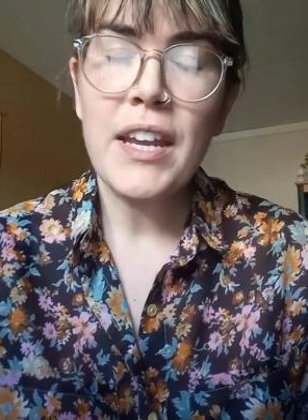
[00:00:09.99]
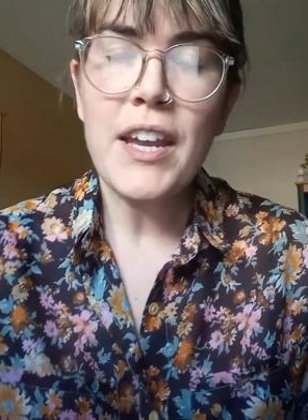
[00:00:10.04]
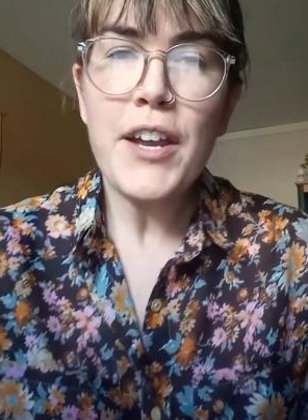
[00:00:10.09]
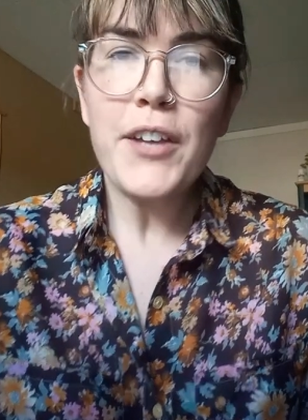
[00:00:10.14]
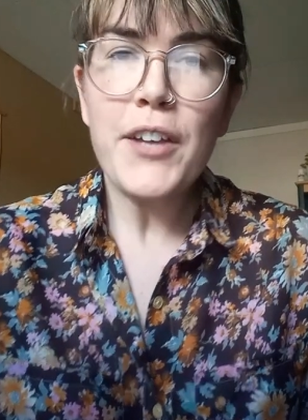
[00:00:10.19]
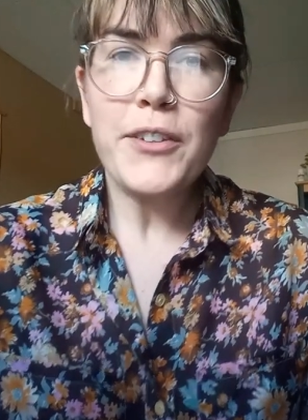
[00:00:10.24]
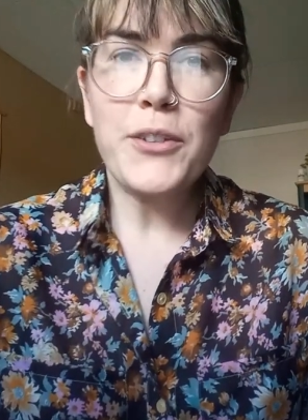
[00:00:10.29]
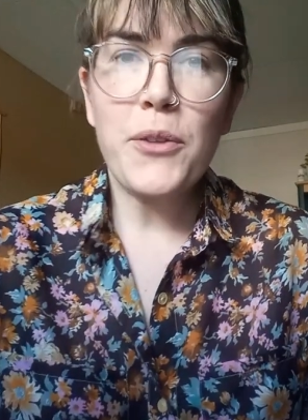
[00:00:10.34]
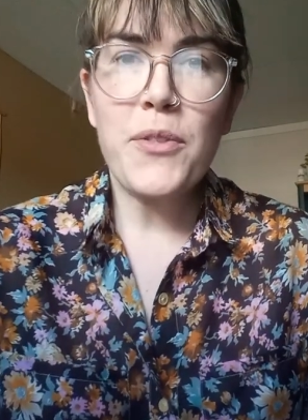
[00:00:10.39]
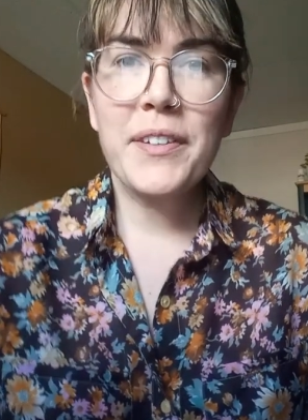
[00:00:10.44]

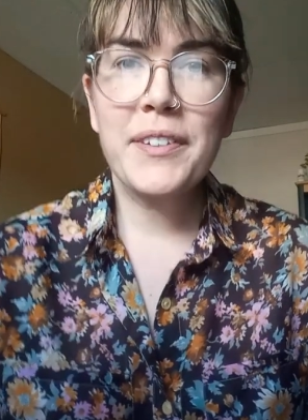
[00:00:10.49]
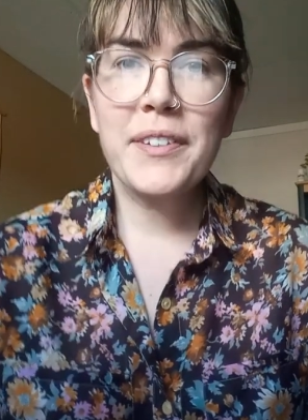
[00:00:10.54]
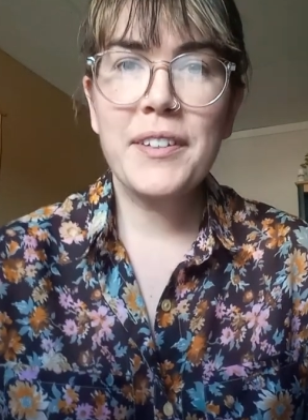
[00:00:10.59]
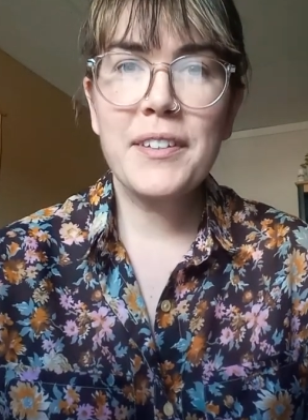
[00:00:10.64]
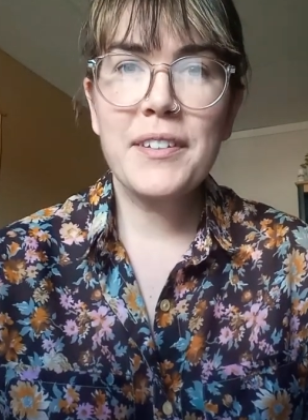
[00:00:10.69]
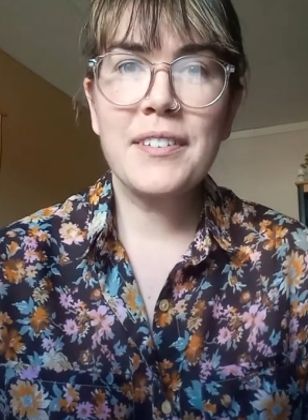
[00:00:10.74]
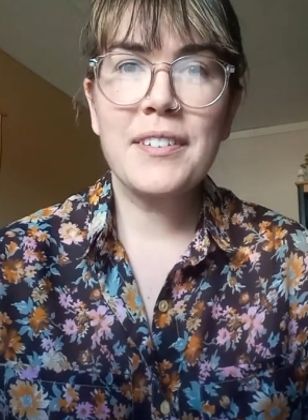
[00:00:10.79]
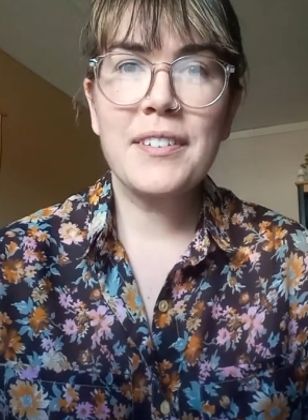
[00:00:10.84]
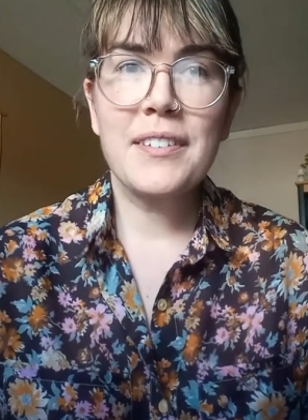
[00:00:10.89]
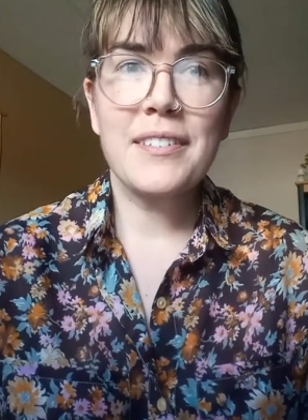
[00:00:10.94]
So this
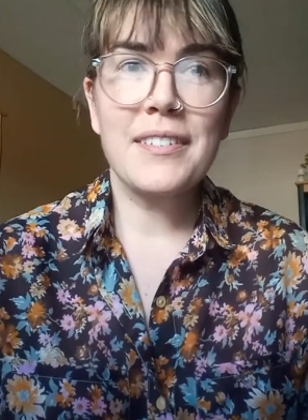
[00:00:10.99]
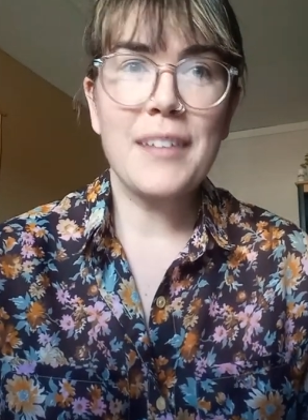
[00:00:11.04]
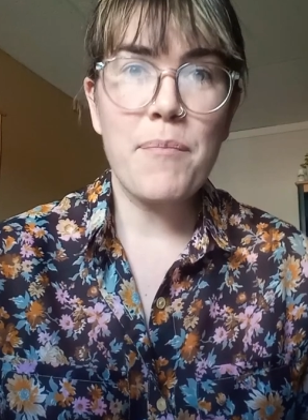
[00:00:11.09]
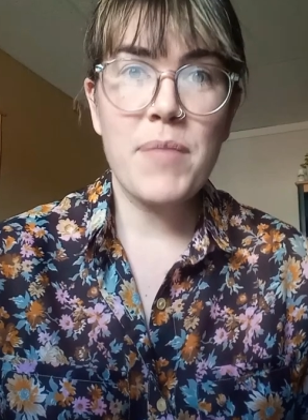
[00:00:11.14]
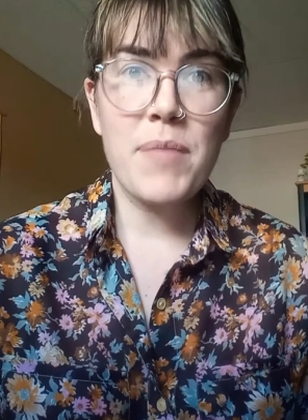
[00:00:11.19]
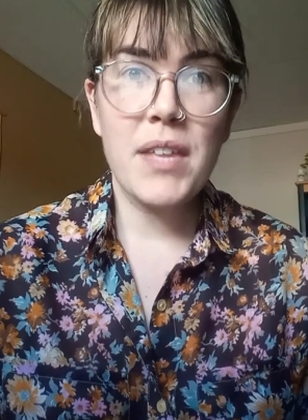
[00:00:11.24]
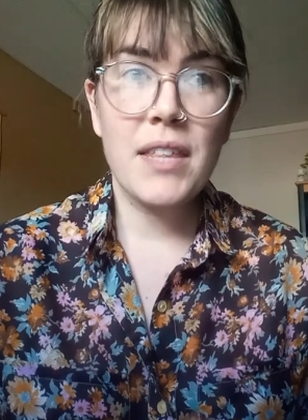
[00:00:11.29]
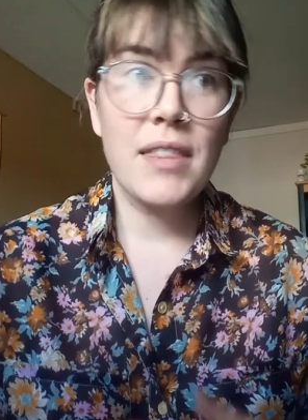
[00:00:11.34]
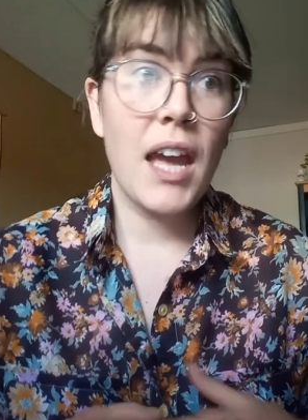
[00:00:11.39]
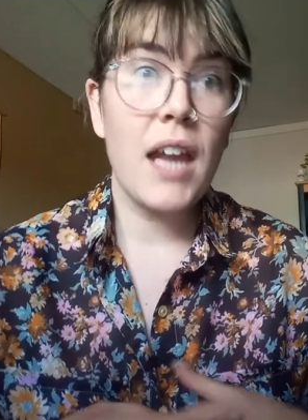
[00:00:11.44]
is
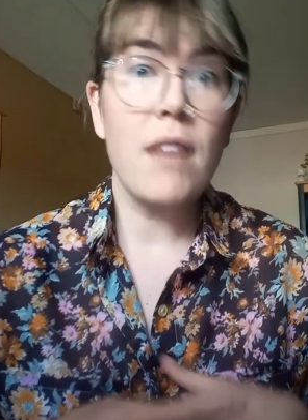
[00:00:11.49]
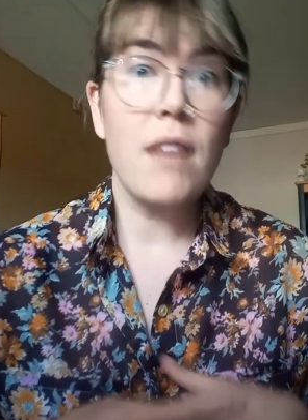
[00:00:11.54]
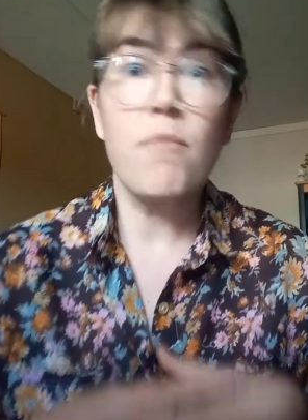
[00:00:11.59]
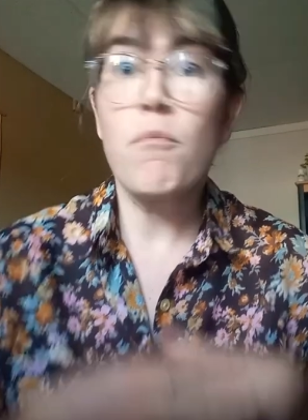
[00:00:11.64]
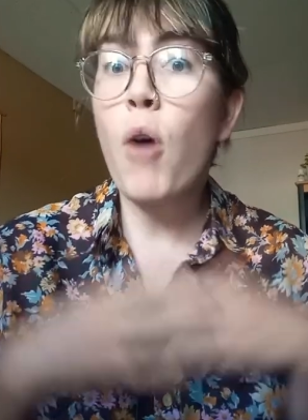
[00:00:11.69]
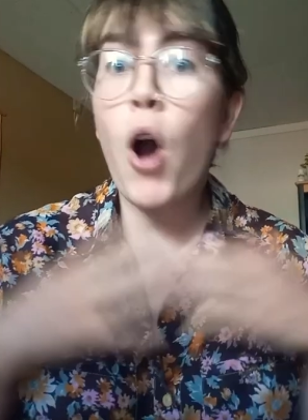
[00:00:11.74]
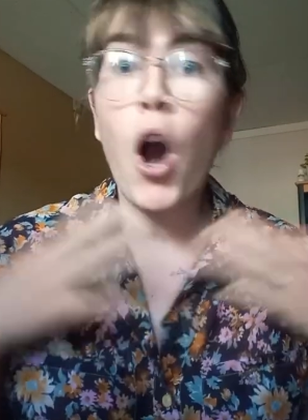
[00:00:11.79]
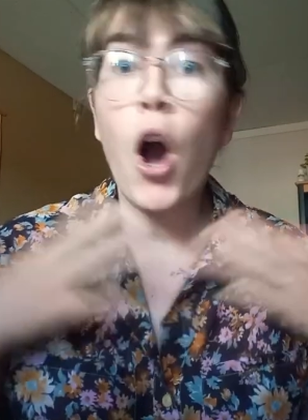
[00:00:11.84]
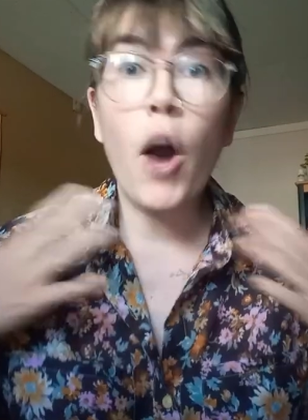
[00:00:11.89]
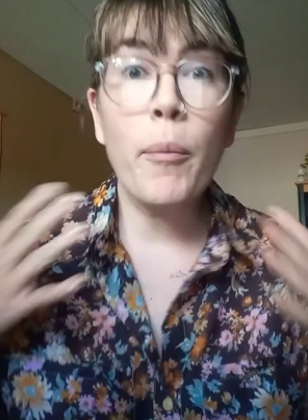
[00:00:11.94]
something
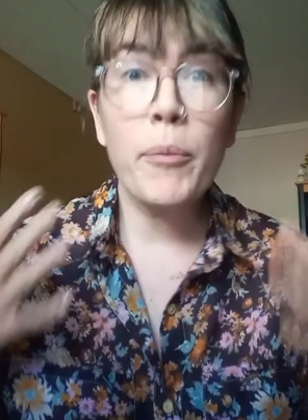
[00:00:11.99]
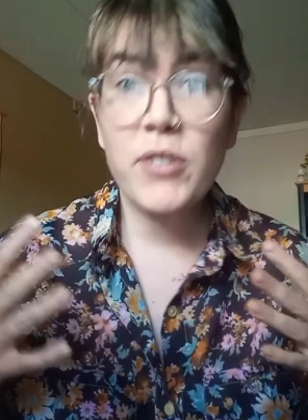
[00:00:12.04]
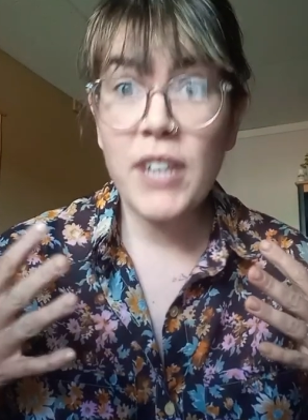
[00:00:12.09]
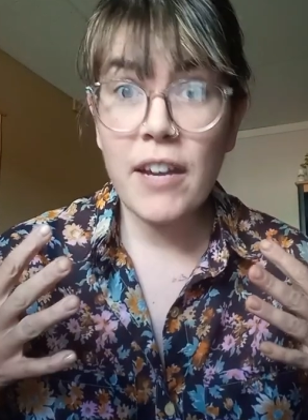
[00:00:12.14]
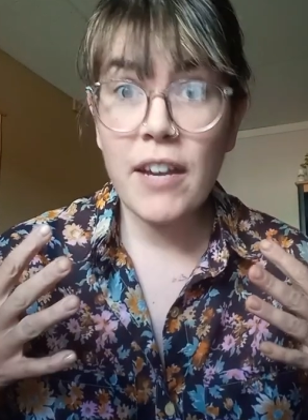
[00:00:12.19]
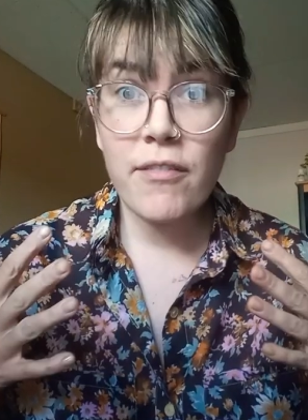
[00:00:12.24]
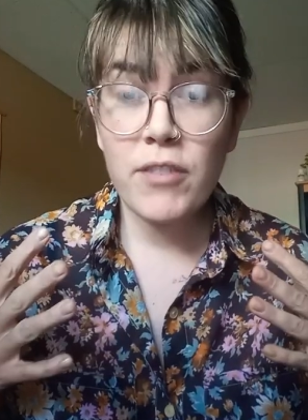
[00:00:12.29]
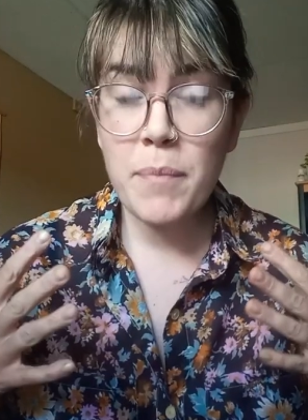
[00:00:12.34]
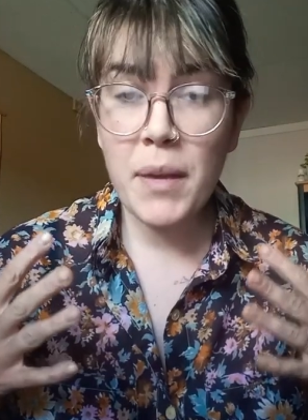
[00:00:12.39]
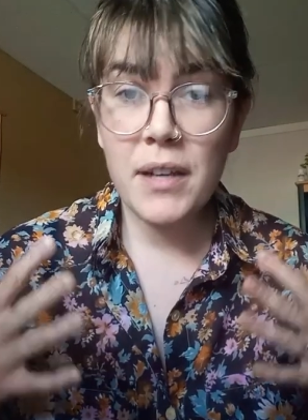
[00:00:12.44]
that almost
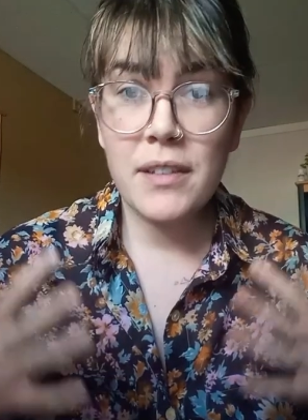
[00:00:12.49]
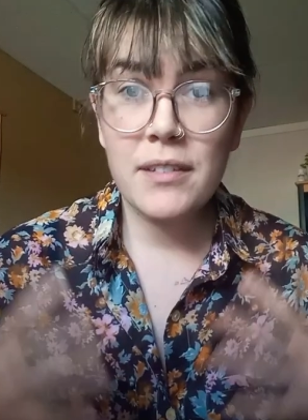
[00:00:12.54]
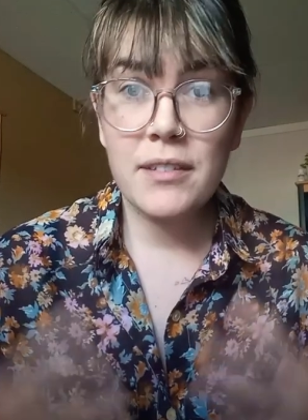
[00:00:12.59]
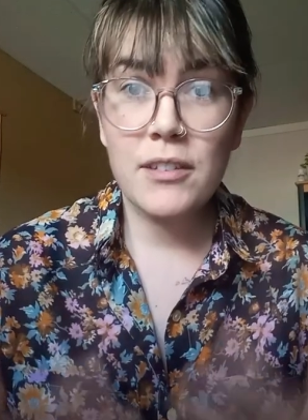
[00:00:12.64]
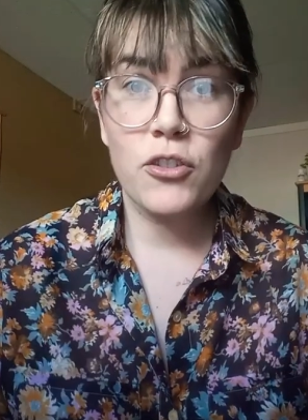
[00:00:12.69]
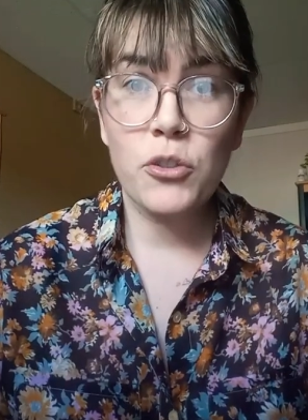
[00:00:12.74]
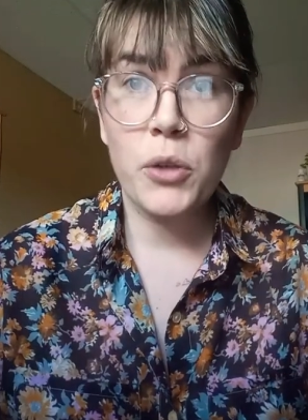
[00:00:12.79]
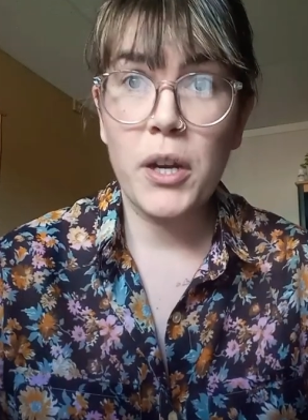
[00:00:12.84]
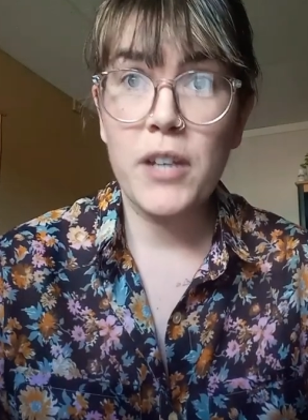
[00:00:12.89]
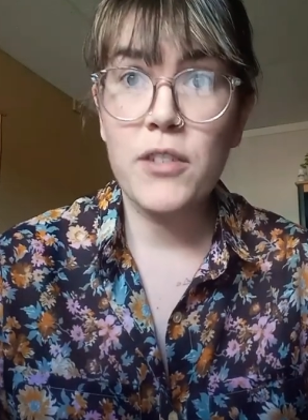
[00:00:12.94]
every
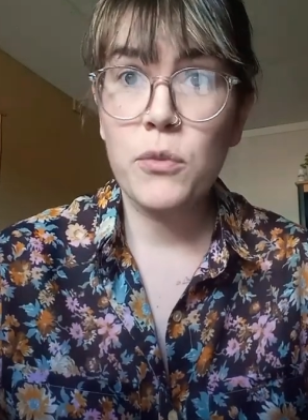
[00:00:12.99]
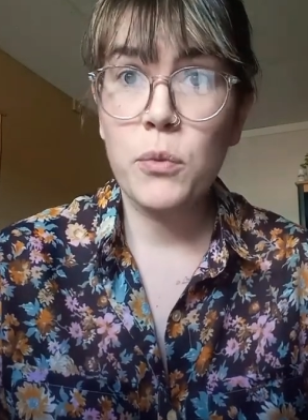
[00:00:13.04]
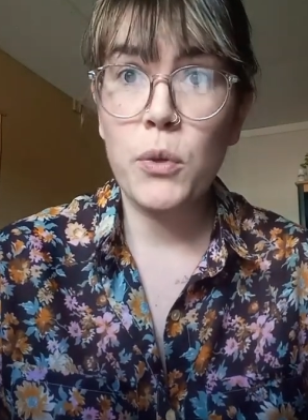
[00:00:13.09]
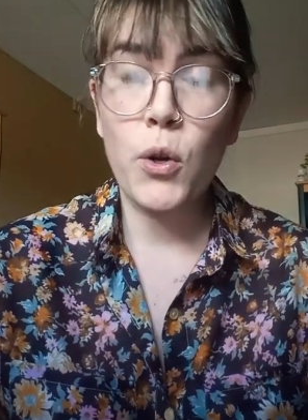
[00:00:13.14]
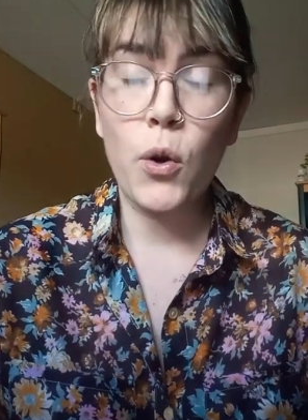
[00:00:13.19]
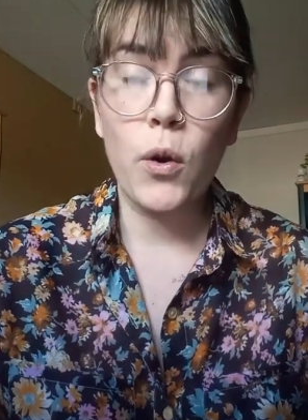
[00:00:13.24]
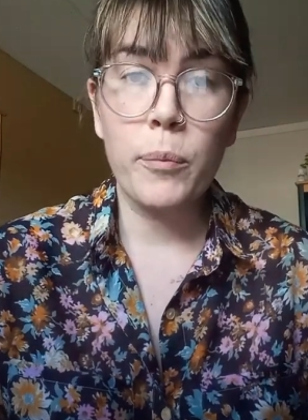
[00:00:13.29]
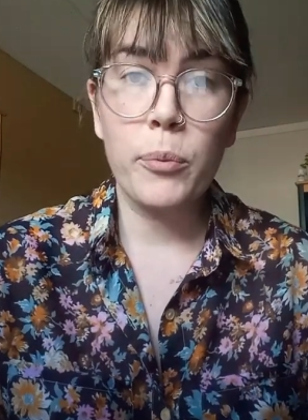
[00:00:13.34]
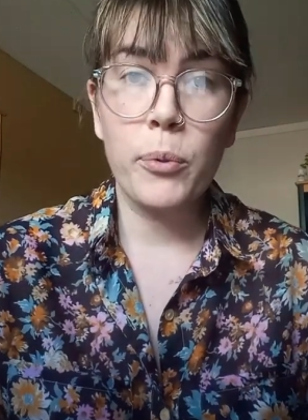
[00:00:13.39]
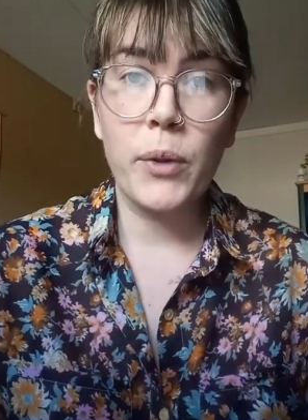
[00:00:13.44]
medicine tries to
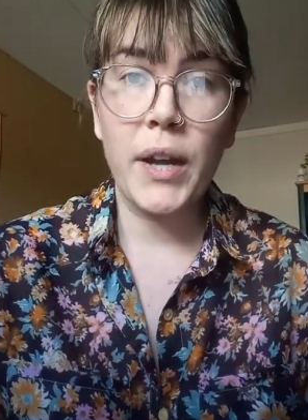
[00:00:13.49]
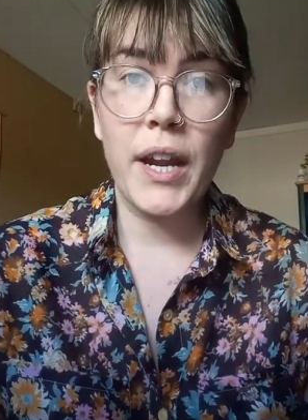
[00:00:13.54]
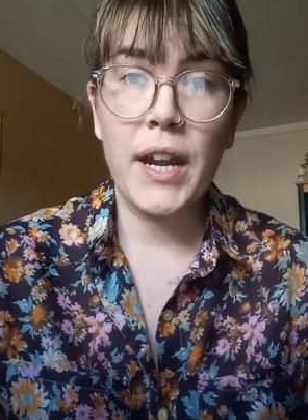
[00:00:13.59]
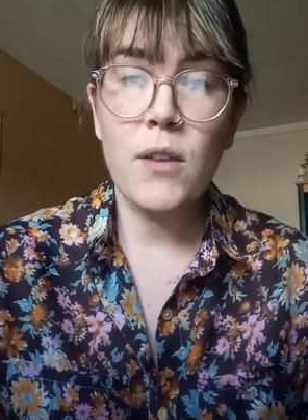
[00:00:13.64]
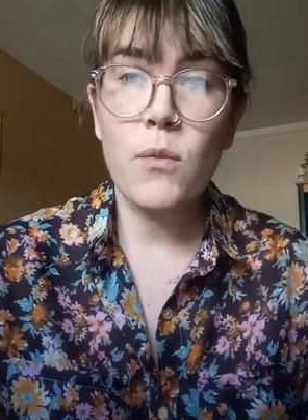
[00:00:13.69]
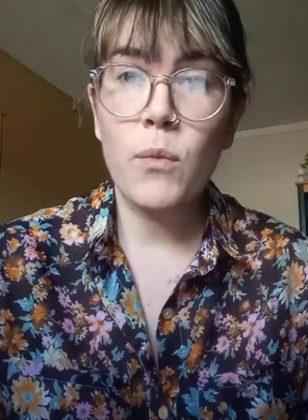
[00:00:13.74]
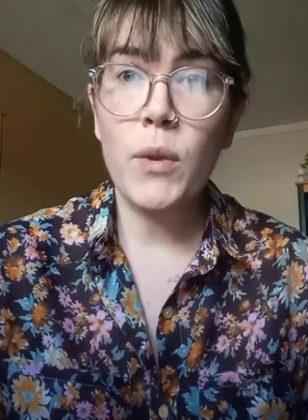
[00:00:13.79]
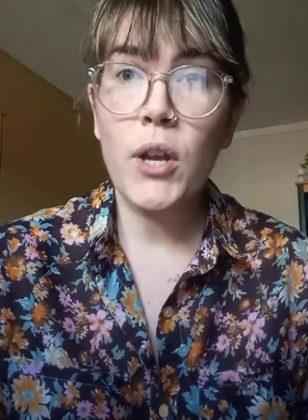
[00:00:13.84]
incorporate.